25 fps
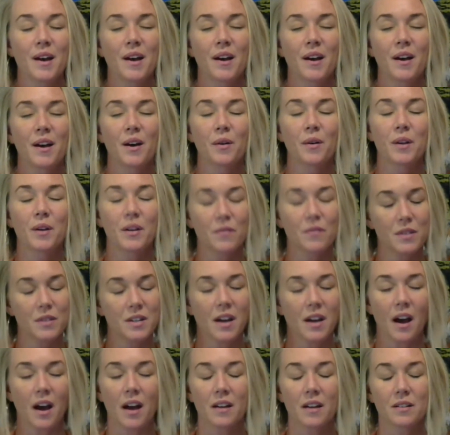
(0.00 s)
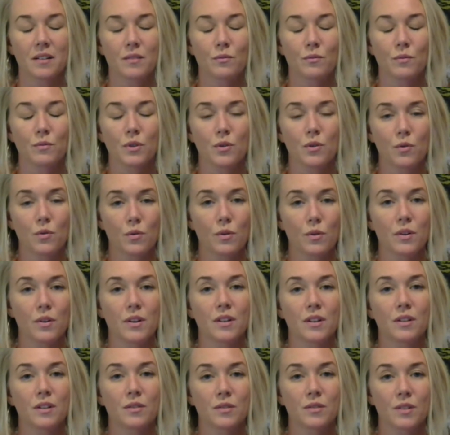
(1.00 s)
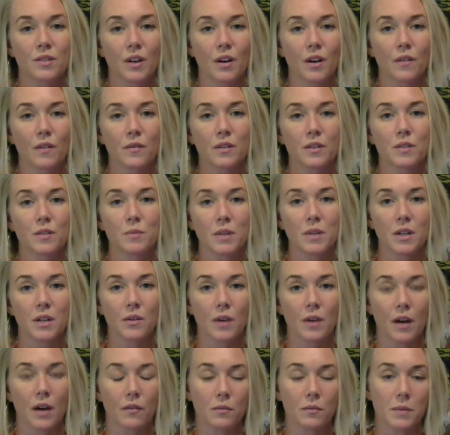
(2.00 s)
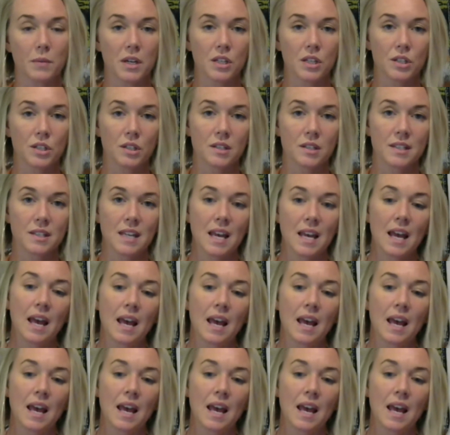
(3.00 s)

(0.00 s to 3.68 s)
Whatever you got, record yourself speaking your affirmations.